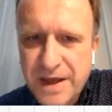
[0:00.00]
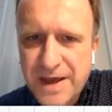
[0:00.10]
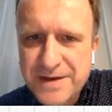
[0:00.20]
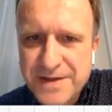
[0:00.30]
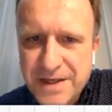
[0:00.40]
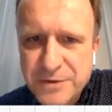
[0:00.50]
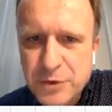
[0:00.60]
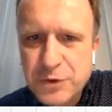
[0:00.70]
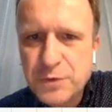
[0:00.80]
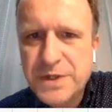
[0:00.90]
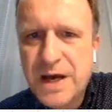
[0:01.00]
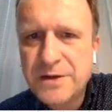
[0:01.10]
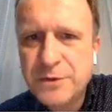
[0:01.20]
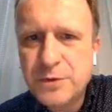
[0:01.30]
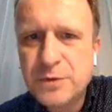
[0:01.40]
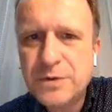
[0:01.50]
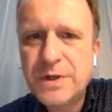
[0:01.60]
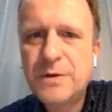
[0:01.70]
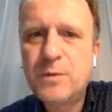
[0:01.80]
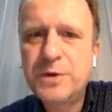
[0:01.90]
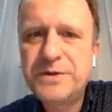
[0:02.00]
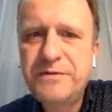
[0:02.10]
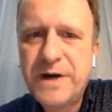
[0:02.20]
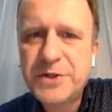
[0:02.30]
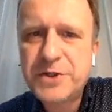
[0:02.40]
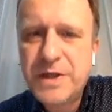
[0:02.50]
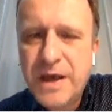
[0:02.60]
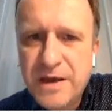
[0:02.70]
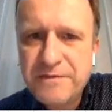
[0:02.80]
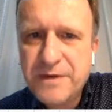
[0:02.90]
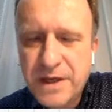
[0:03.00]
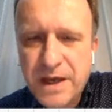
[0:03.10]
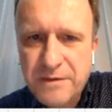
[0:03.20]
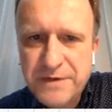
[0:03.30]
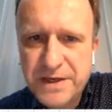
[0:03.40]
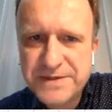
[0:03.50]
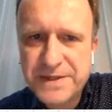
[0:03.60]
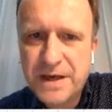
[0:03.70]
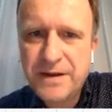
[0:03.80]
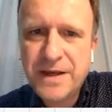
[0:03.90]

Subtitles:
and then you should undo what the function f has done.